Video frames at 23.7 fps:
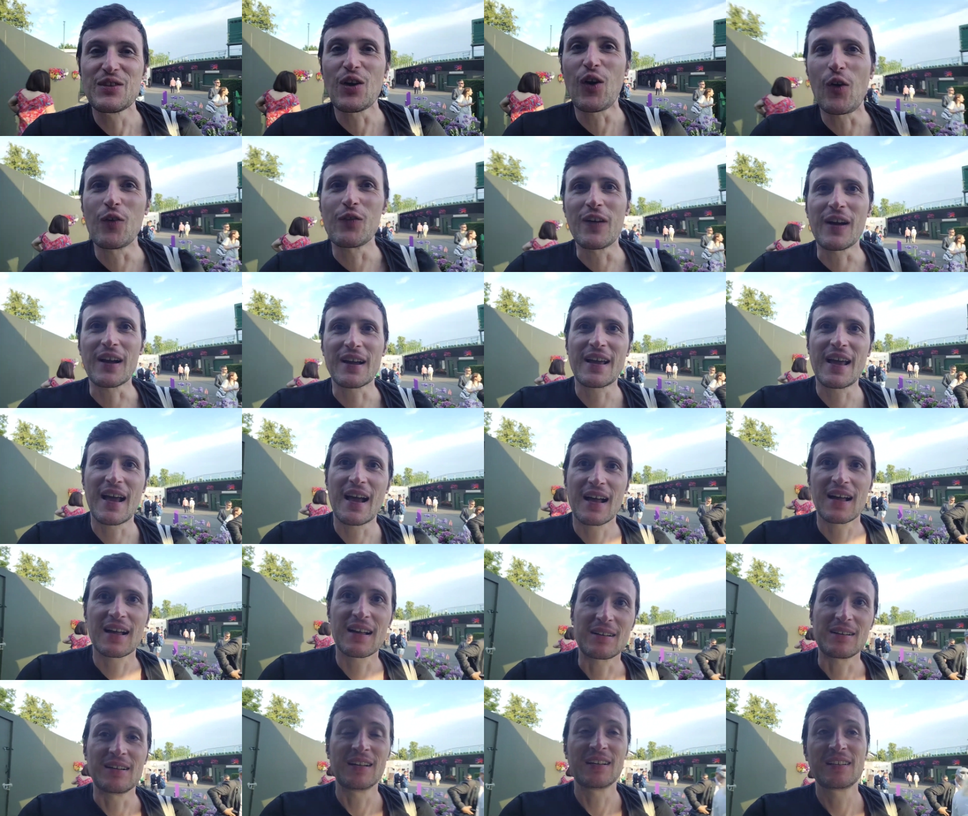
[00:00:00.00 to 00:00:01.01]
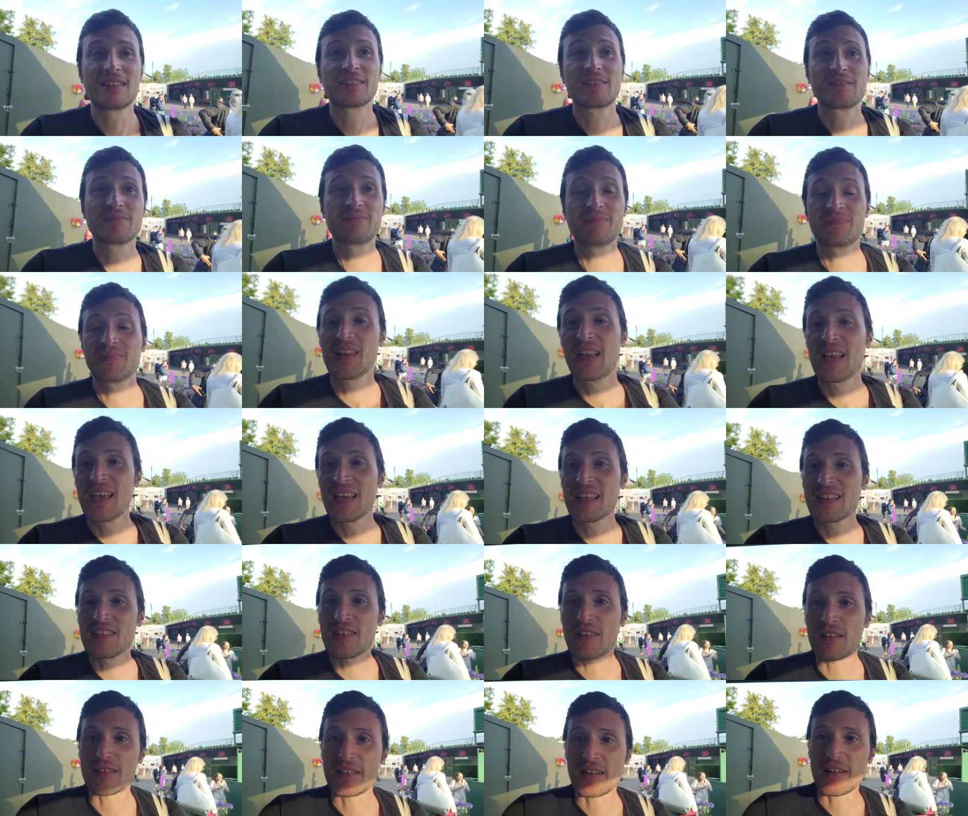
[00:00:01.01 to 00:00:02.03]
Novak,
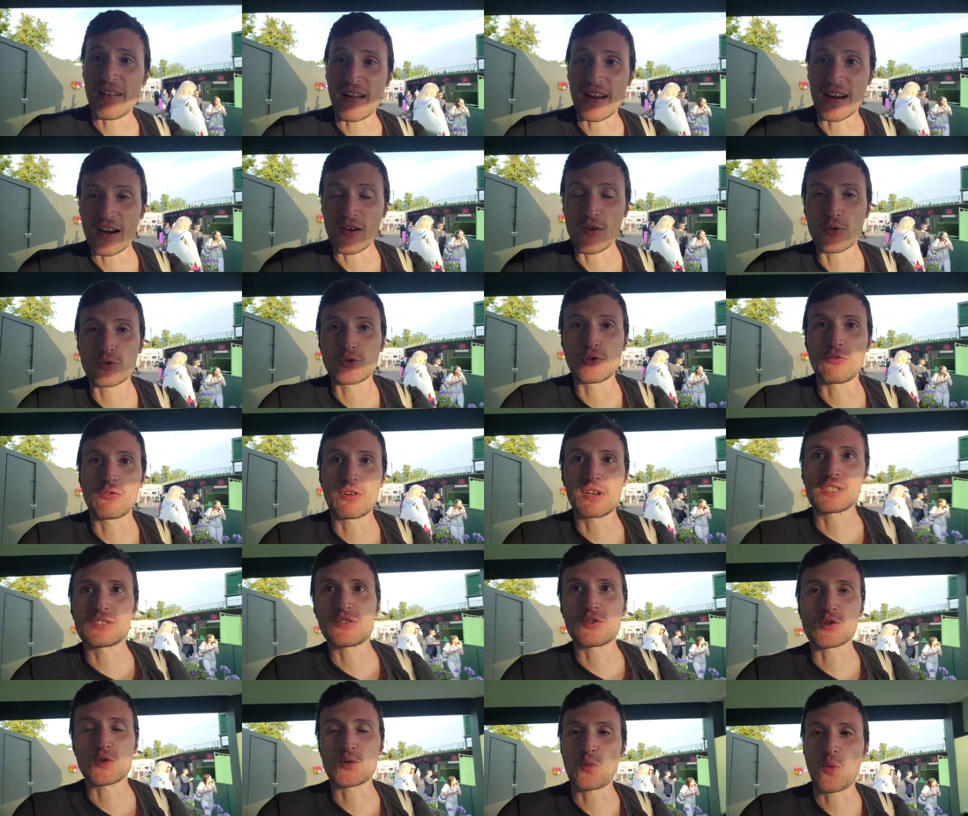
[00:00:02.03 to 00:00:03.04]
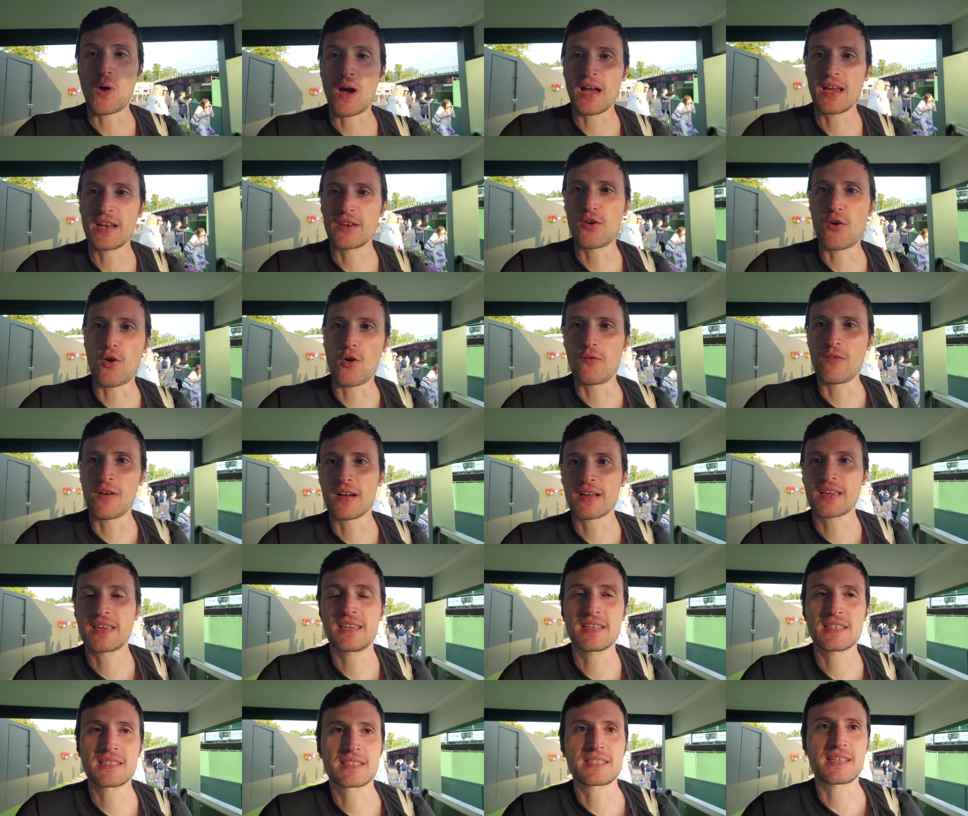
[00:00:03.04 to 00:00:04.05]
there, there, are a lot of reasons why
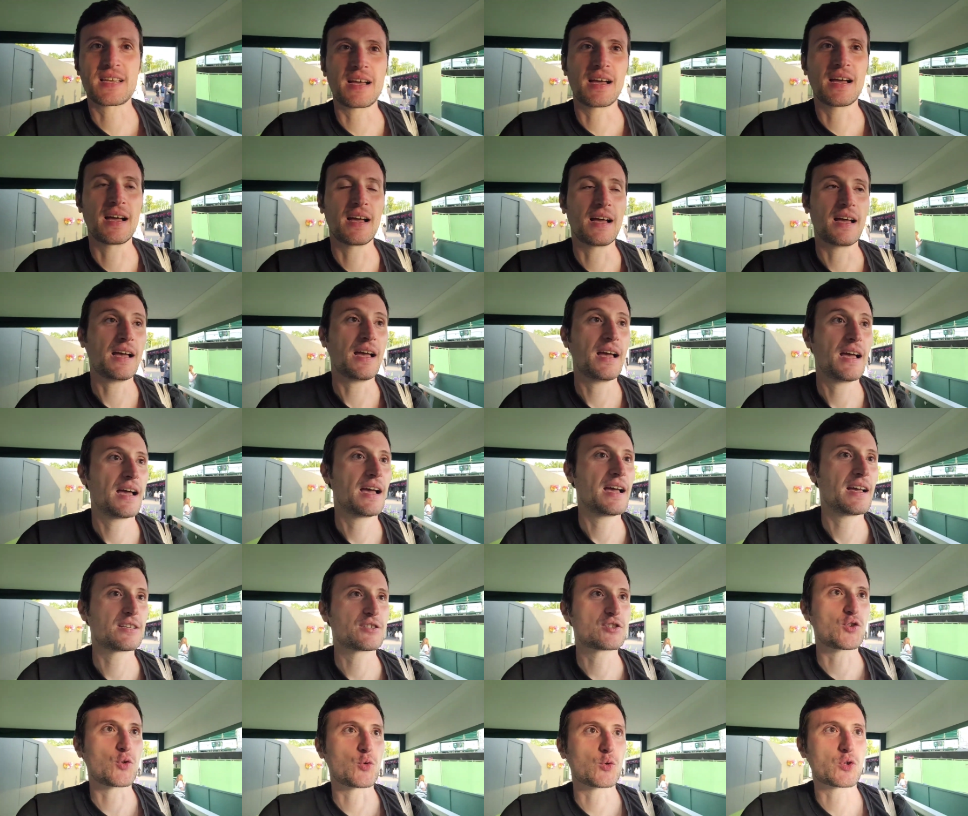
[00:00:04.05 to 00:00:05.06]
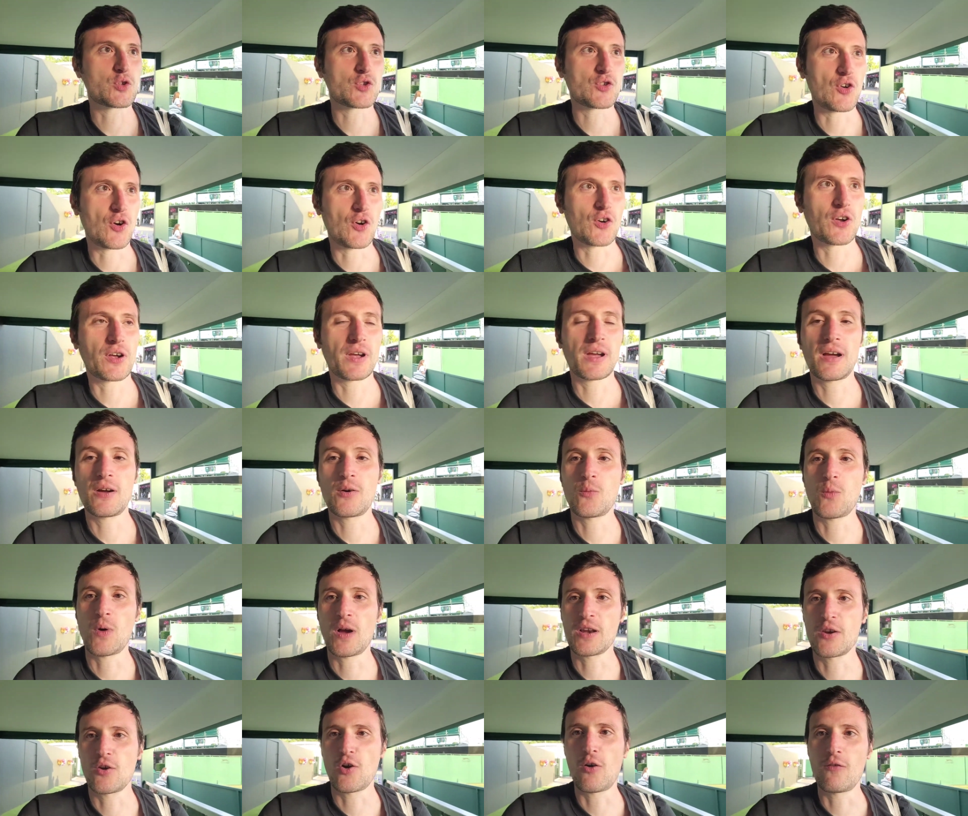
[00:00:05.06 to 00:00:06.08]
Novak is so strong,
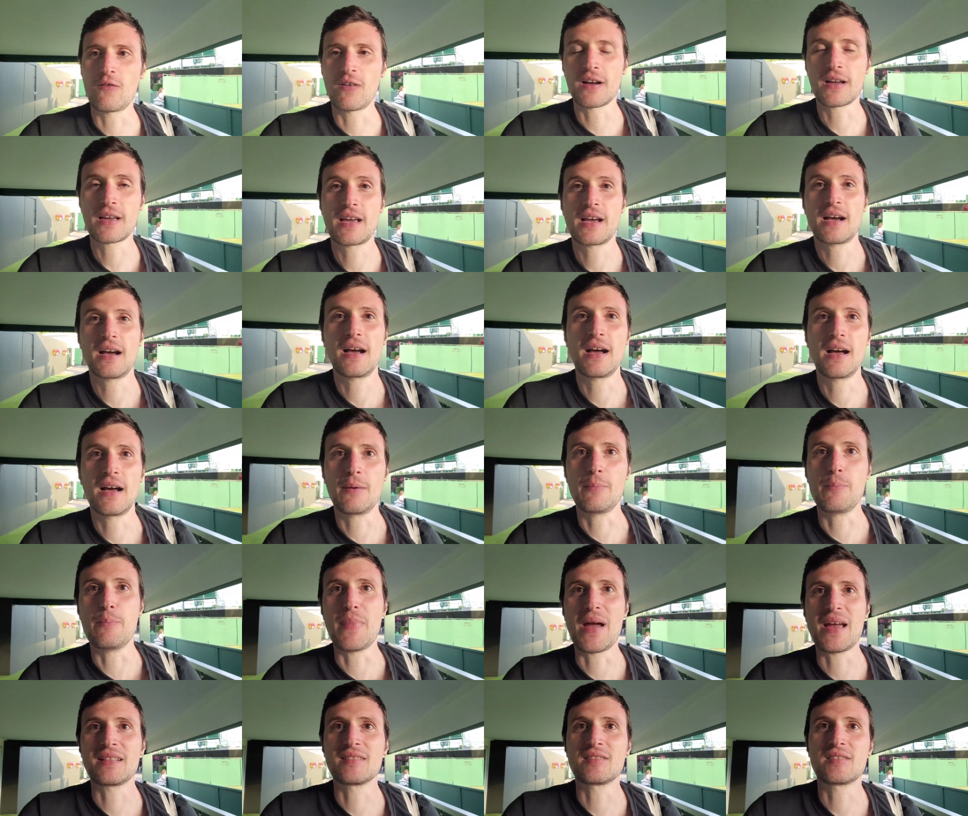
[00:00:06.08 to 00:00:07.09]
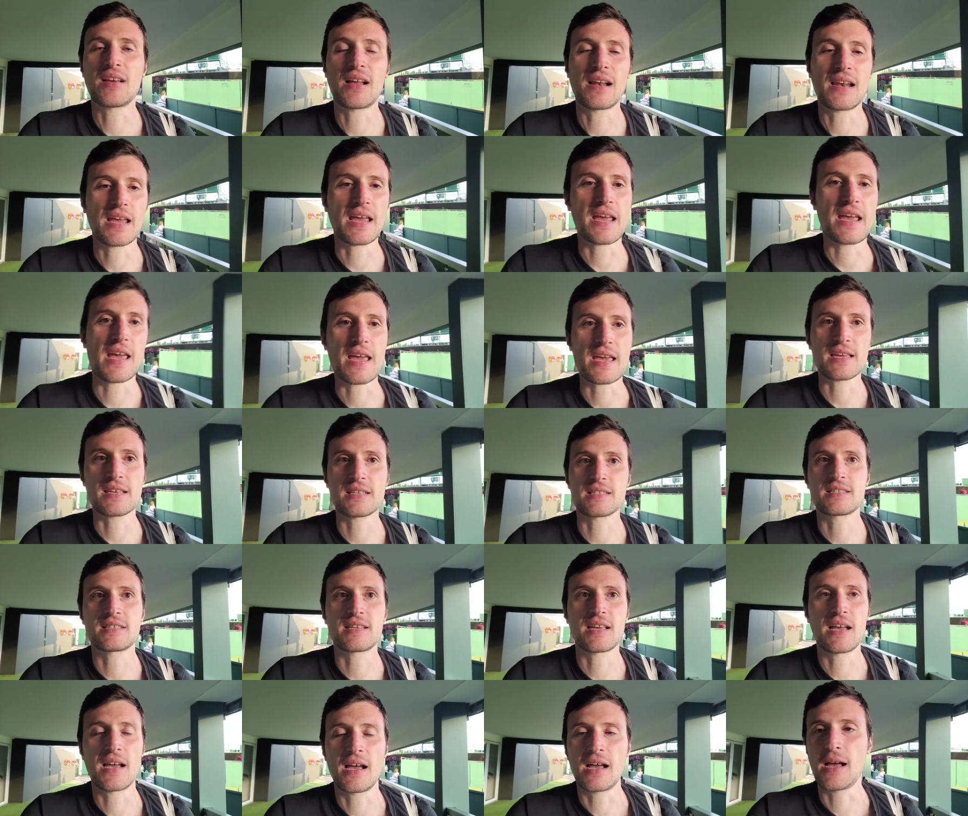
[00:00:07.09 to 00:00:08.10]
why Novak mentally
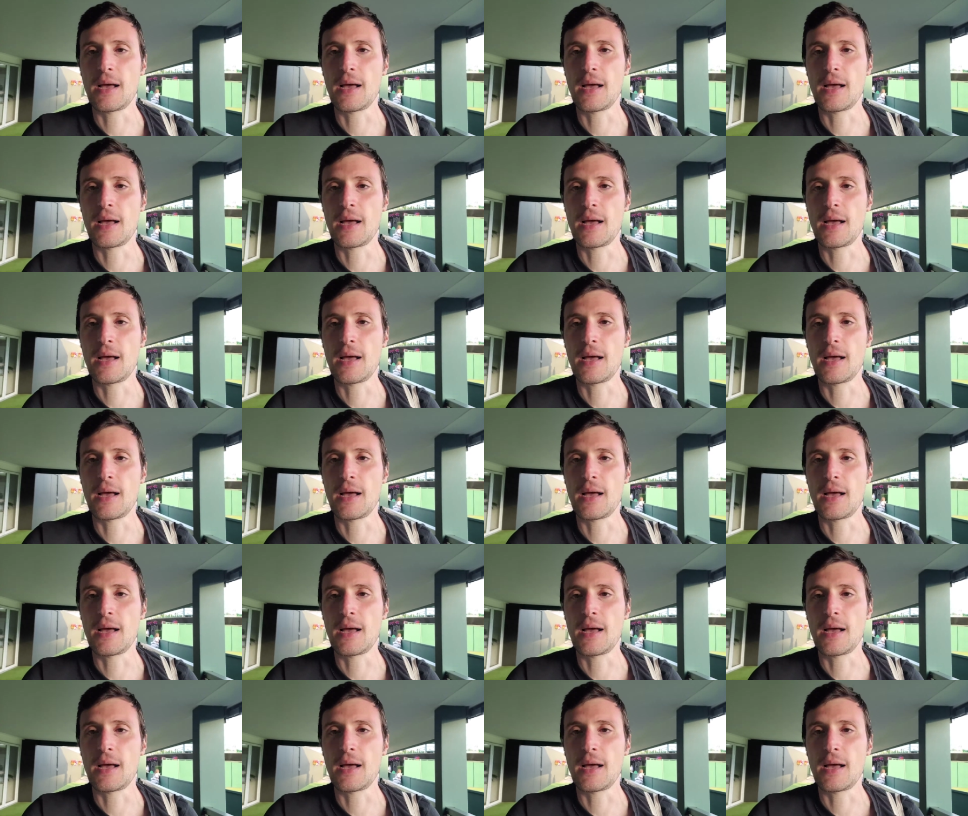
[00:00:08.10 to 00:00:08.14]
is,